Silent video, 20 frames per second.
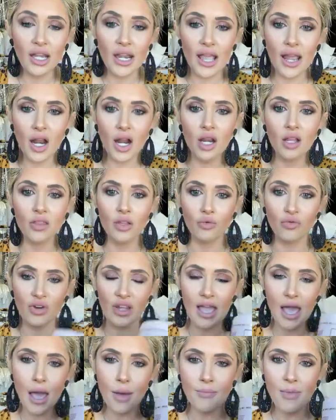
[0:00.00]
hair, the
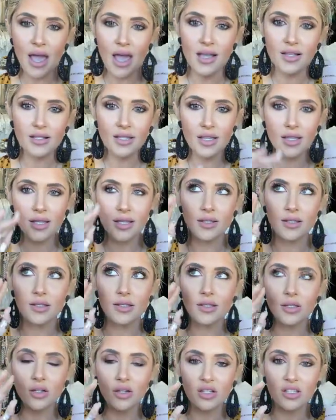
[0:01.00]
rehab mask is
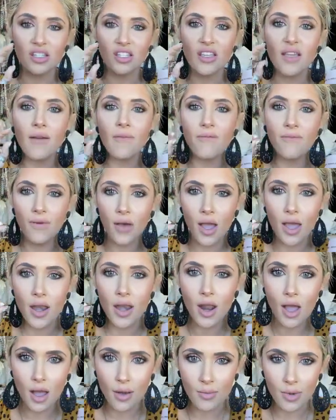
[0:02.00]
seriously
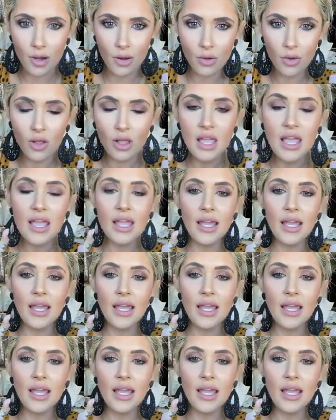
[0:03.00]
phenomenal.